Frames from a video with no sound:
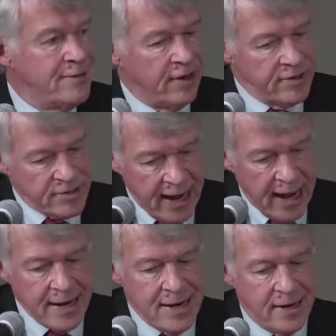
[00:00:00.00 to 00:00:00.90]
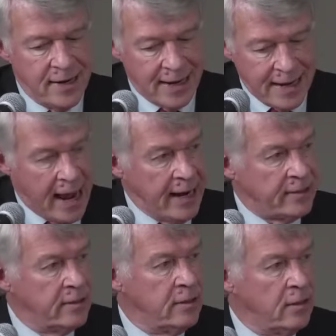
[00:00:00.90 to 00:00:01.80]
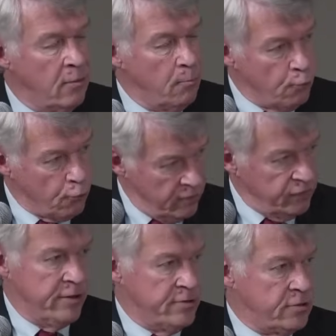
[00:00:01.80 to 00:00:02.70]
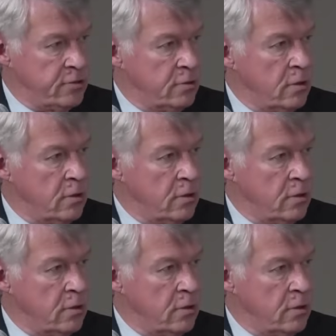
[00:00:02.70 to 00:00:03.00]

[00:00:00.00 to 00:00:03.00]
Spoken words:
does not negate privilege